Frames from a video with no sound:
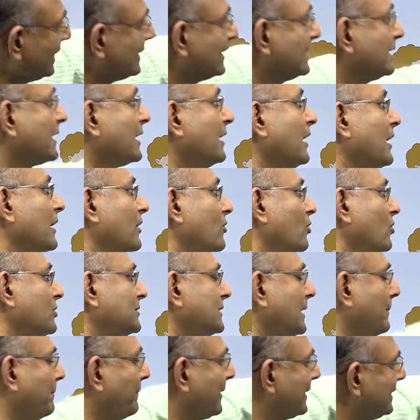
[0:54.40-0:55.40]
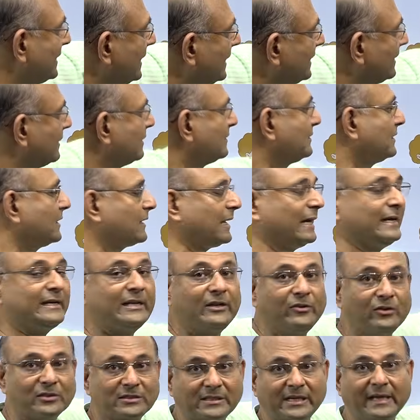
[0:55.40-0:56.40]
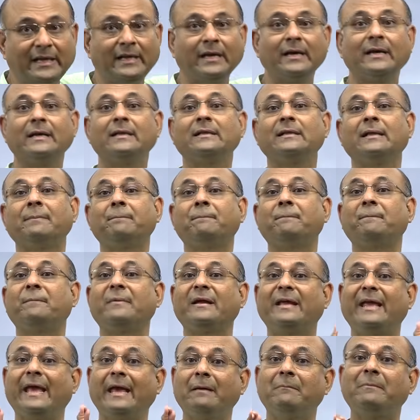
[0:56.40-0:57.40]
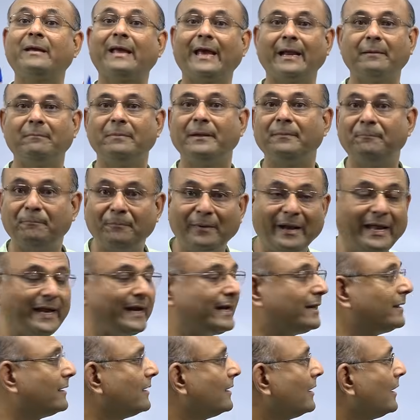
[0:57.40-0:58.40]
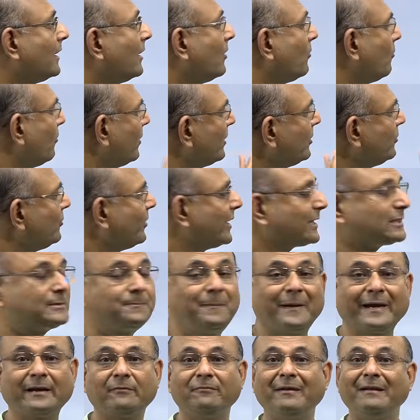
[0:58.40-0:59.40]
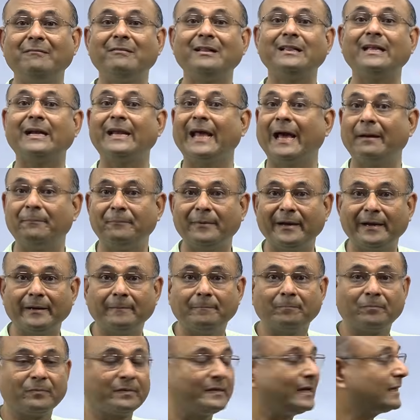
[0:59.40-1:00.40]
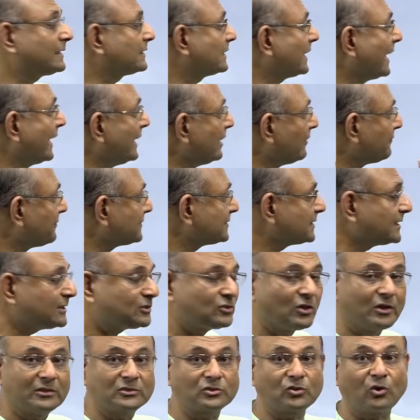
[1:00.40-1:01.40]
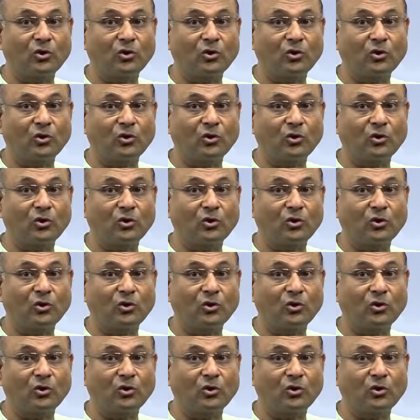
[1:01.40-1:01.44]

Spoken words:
and then the girl goes up and continuously the game can be played. What do you expect? When will that happen? That kind of a seesaw is